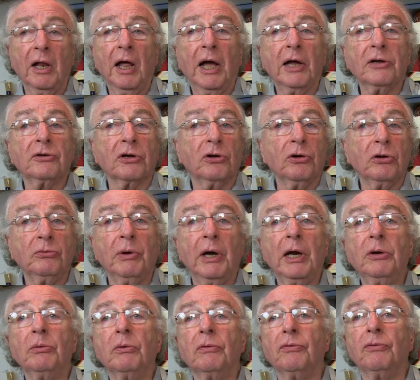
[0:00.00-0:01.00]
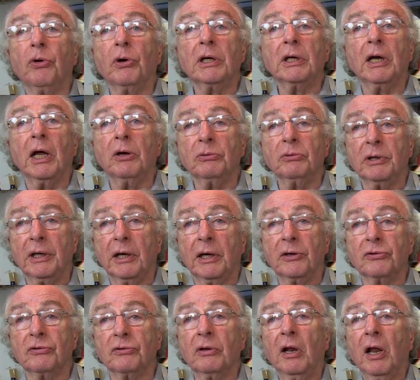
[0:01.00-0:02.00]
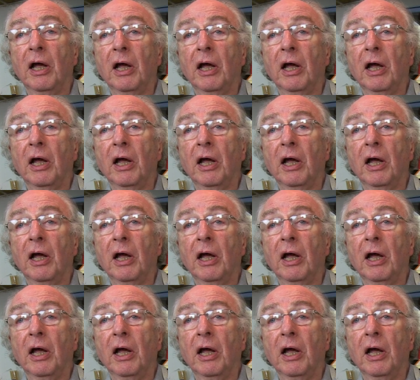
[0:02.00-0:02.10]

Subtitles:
It's a good way to avoid loneliness.